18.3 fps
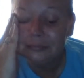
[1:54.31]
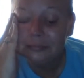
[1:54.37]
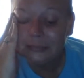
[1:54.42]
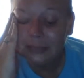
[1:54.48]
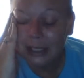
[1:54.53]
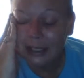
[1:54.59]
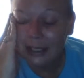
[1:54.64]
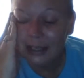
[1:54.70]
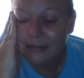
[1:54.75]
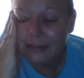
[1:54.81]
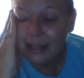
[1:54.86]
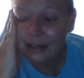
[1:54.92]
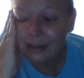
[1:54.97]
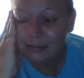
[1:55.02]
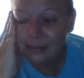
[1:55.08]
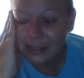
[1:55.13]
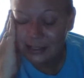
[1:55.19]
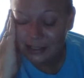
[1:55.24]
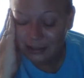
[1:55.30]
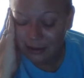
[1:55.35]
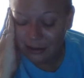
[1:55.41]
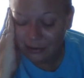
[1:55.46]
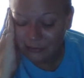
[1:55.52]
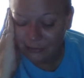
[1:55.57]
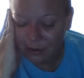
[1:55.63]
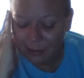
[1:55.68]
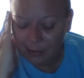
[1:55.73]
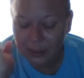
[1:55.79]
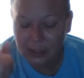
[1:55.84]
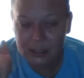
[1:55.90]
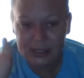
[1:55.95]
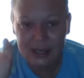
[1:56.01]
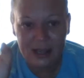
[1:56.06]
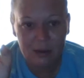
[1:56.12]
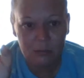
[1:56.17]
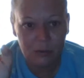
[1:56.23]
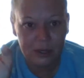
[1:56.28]
I keep telling myself, I'm going to
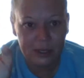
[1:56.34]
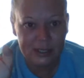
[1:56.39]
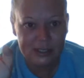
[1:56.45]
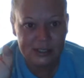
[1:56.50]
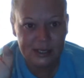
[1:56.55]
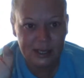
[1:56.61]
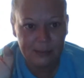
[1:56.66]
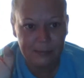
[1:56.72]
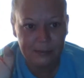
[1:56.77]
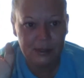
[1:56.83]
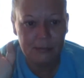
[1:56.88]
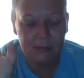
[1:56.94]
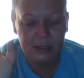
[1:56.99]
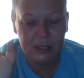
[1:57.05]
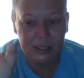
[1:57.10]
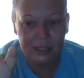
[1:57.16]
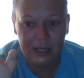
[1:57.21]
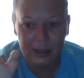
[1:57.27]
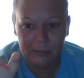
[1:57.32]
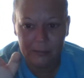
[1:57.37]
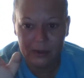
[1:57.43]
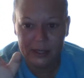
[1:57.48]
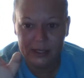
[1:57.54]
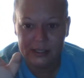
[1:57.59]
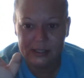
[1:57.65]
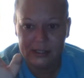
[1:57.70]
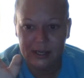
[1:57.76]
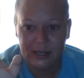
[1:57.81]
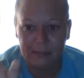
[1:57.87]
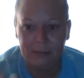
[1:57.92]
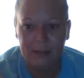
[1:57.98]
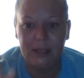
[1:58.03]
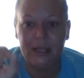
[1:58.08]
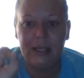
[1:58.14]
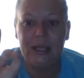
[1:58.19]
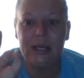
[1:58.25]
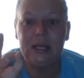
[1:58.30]
nap while he's napping. I'm going to nap while he's
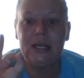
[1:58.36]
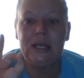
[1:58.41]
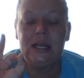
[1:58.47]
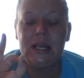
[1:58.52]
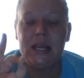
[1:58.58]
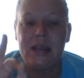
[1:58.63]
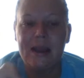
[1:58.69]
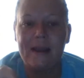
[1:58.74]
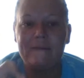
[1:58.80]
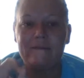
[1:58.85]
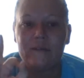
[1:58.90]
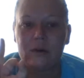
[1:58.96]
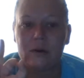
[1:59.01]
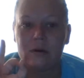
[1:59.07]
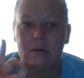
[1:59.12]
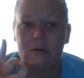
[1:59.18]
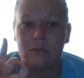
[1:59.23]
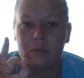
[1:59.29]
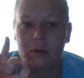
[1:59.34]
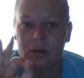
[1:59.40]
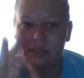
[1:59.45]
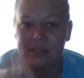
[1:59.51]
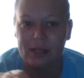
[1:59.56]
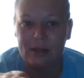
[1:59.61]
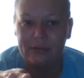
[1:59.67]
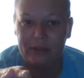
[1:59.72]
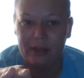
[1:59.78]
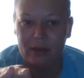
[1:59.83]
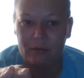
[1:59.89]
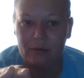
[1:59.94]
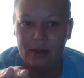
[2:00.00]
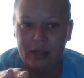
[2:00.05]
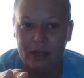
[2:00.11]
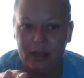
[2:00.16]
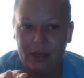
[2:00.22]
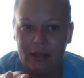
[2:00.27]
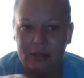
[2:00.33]
napping. And it never works out that
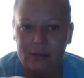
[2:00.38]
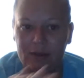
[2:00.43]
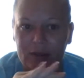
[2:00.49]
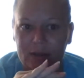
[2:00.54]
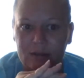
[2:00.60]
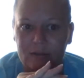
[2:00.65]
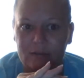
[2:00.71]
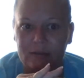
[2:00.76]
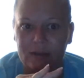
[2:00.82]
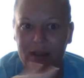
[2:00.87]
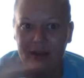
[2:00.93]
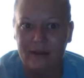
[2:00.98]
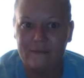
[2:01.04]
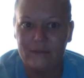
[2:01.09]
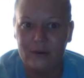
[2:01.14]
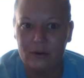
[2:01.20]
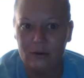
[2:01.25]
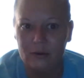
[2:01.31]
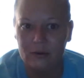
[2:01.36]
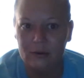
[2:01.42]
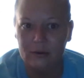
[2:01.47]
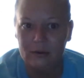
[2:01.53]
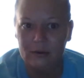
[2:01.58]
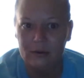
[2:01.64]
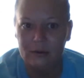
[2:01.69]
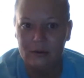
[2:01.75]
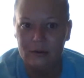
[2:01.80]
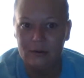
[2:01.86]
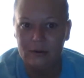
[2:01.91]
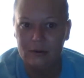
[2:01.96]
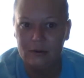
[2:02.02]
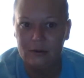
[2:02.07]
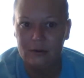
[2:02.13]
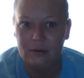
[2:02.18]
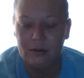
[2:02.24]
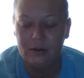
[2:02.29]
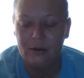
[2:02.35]
way, like ever.
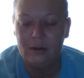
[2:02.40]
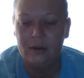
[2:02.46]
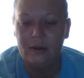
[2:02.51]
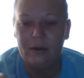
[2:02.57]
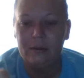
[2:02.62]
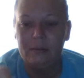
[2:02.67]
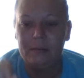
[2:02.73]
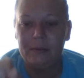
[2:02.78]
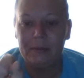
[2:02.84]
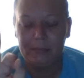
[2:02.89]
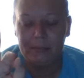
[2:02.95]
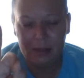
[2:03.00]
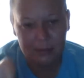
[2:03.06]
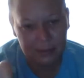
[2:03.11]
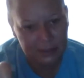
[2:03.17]
But maybe